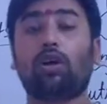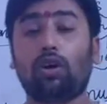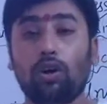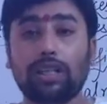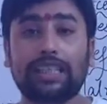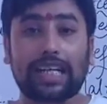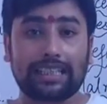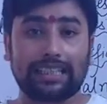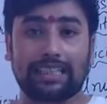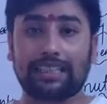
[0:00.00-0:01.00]
all
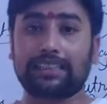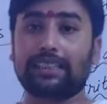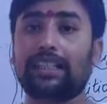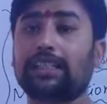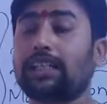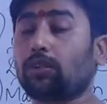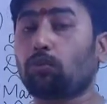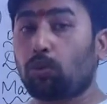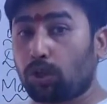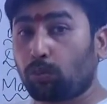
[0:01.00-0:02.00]
that things that
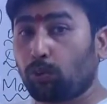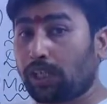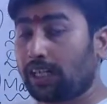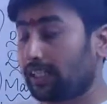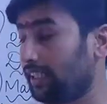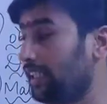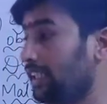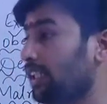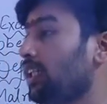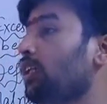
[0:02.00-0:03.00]
what we are eating